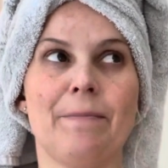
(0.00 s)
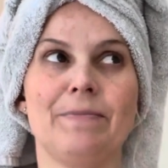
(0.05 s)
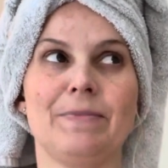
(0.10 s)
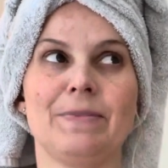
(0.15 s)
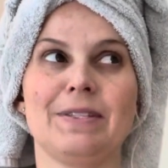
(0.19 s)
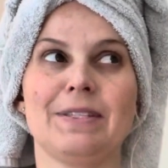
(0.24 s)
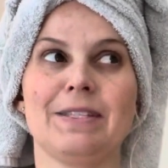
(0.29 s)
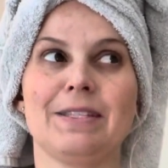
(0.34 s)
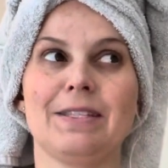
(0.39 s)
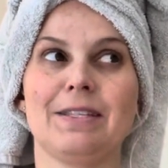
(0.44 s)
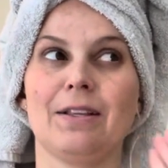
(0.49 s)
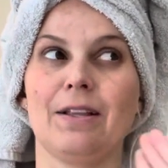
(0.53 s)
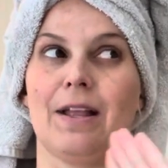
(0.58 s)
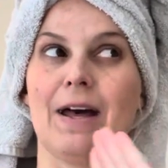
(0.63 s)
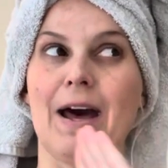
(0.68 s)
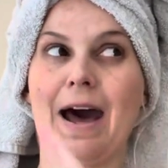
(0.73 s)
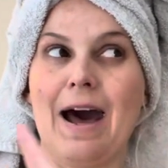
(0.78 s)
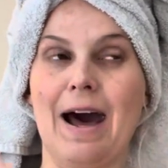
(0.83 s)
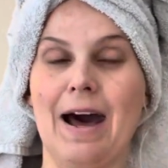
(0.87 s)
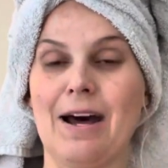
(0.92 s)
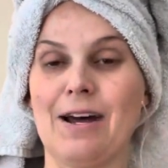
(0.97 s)

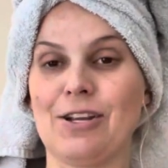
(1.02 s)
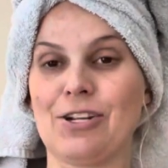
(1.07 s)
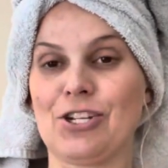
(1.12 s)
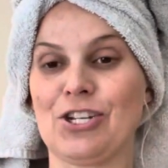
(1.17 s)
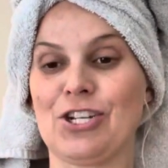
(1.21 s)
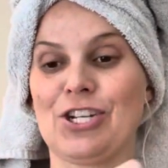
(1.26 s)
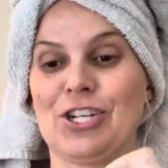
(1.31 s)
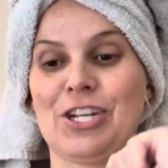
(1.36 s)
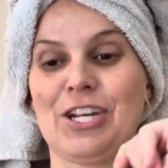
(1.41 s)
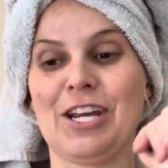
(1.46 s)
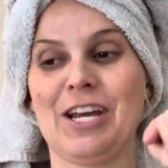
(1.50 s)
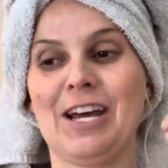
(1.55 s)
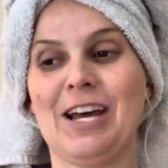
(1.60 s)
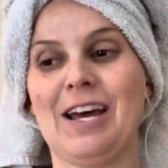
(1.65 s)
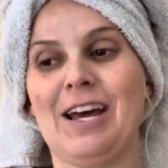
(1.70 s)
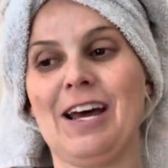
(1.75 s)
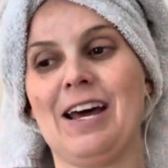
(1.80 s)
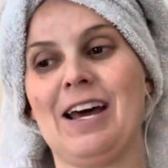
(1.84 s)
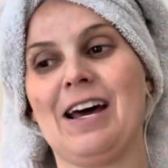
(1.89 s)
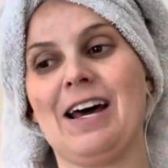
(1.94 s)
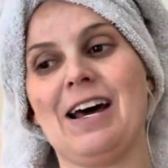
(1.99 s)
Slash,
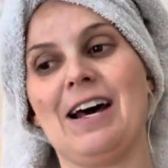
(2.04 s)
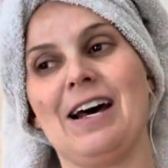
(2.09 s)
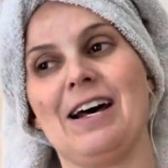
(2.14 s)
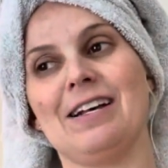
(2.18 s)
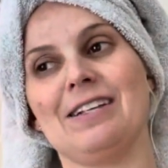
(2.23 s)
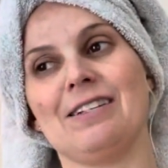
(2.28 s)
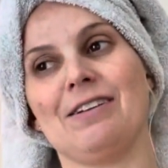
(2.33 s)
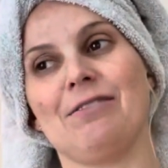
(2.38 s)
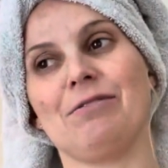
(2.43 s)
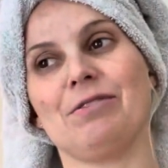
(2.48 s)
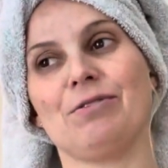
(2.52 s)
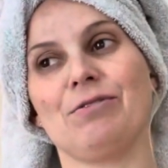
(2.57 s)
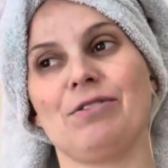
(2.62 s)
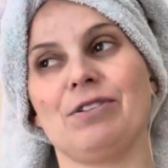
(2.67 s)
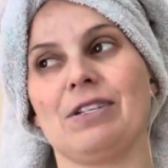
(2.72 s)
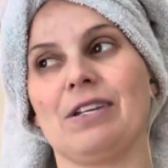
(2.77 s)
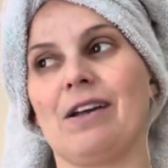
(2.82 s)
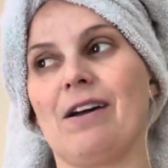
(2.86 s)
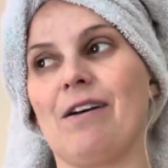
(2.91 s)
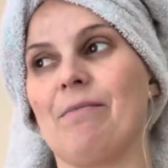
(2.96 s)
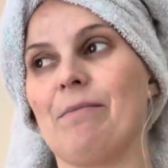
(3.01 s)
as I was
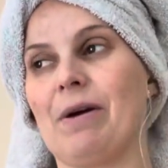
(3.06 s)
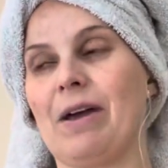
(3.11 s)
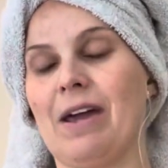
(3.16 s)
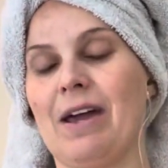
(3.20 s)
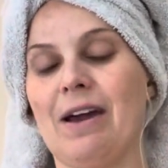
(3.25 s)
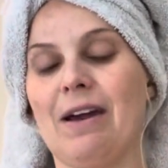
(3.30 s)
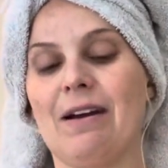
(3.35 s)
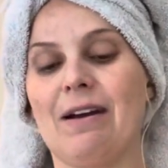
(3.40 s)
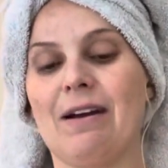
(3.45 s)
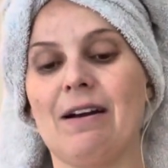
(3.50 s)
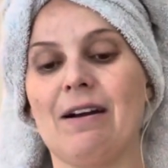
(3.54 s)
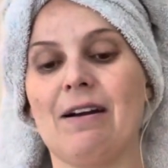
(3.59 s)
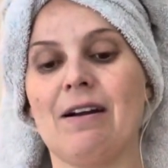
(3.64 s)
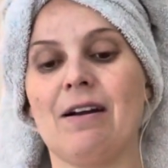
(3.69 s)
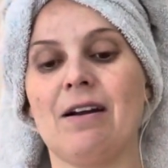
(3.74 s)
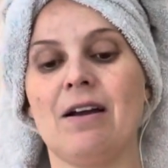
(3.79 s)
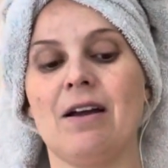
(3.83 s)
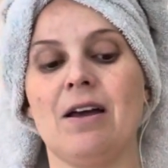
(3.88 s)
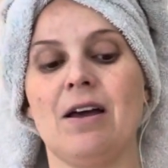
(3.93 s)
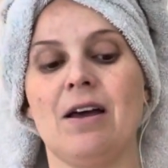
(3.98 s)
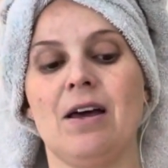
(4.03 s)
rinsing out my
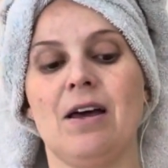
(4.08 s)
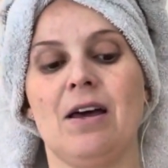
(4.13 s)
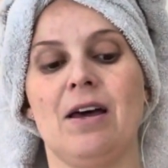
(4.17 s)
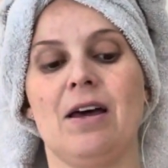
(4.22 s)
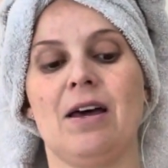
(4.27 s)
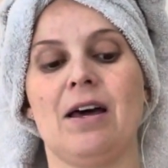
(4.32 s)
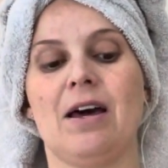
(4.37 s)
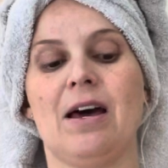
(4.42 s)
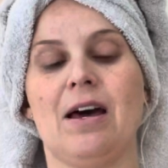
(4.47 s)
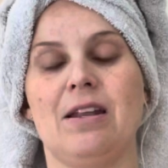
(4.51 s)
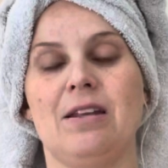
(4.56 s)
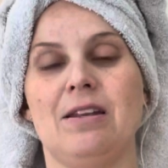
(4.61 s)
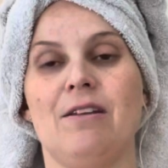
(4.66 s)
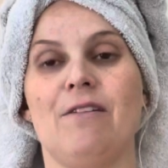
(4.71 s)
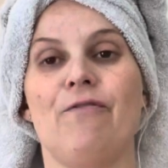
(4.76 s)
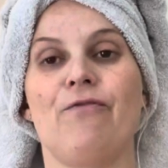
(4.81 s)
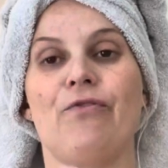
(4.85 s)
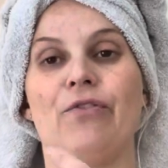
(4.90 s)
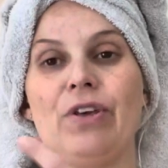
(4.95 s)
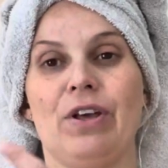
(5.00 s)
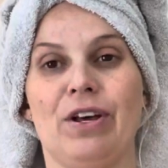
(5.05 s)
hair, I did
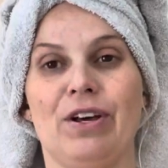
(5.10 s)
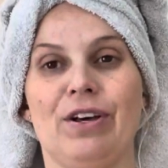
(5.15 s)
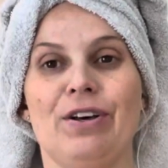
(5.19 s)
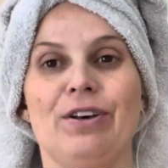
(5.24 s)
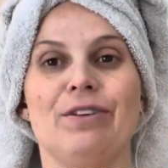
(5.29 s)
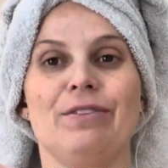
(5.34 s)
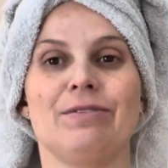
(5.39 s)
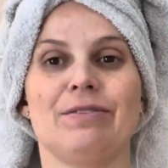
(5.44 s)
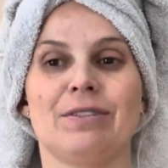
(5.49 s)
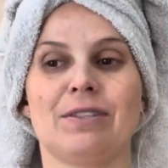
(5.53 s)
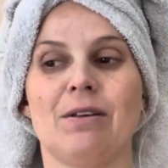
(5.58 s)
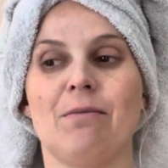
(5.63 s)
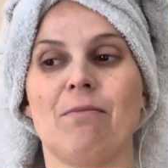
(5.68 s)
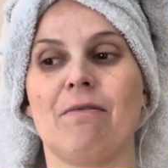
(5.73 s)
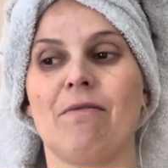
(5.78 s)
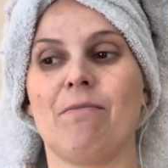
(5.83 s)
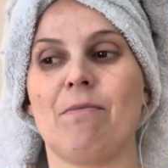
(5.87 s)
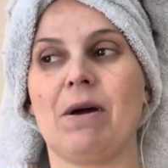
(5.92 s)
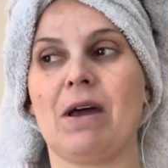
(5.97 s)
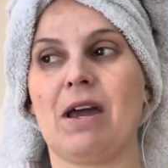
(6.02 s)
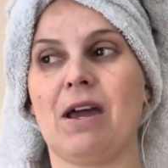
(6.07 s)
feel some
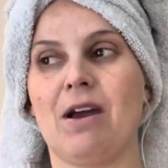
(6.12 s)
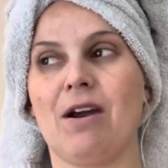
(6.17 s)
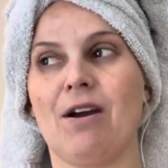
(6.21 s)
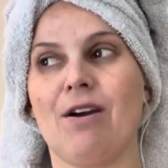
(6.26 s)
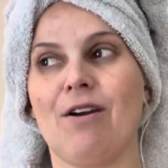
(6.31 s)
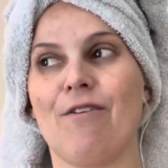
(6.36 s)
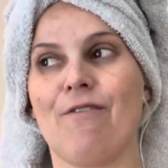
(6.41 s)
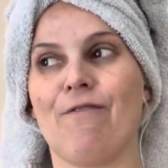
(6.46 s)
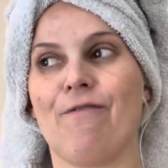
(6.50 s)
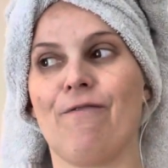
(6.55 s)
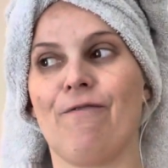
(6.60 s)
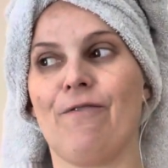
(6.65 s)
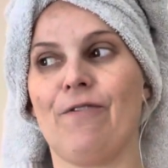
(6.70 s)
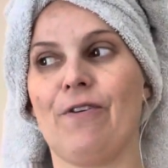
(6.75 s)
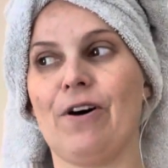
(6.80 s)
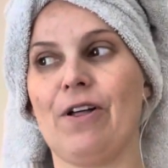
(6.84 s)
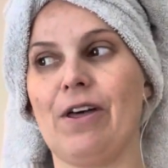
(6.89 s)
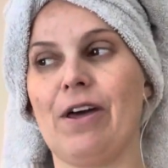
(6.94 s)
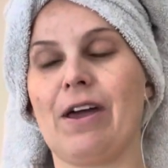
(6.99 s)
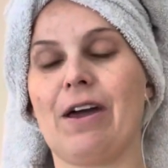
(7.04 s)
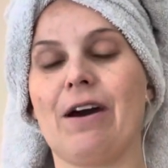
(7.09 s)
of my hair
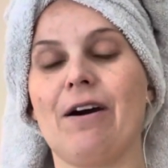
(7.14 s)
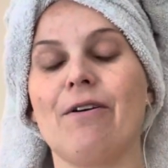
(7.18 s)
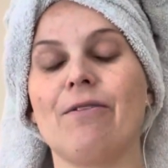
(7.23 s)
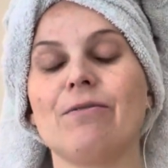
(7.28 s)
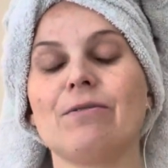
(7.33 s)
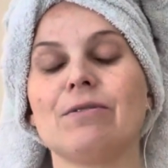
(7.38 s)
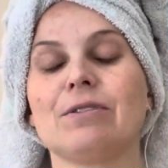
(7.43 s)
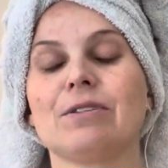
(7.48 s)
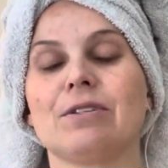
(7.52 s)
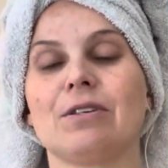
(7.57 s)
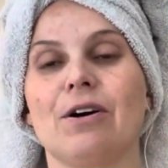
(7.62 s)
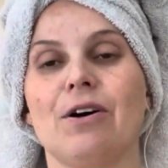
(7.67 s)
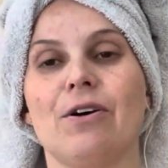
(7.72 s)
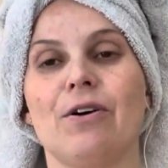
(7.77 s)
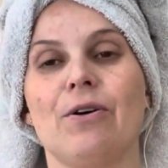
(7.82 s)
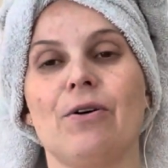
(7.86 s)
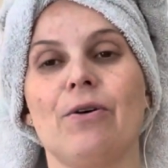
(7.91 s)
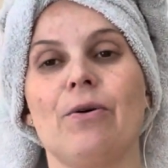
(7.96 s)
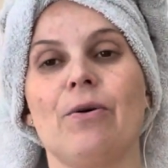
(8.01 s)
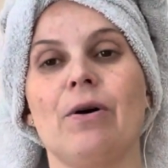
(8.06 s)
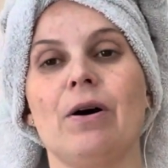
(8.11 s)
falling out.
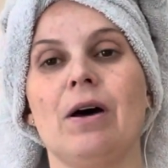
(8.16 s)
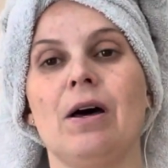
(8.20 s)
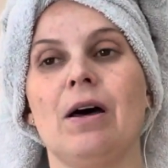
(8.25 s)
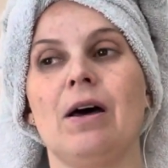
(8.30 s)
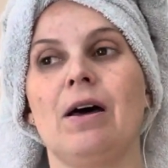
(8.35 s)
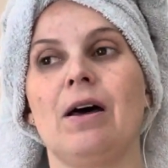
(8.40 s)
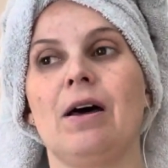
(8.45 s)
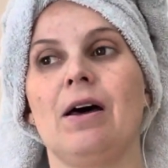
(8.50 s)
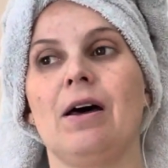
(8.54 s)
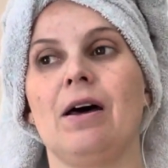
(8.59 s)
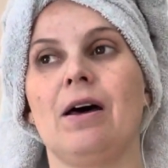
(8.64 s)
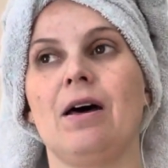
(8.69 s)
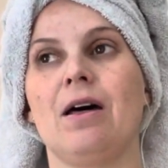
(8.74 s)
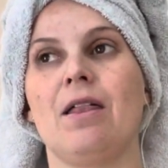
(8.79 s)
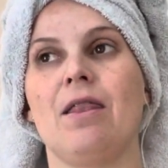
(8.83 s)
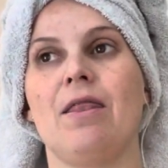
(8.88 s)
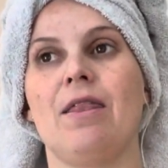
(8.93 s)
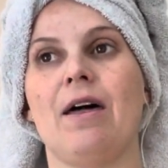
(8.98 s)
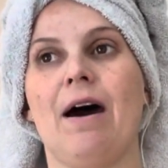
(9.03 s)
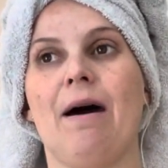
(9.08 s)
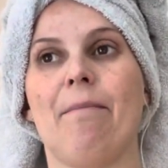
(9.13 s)
So
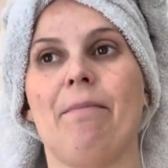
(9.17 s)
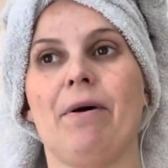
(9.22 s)
that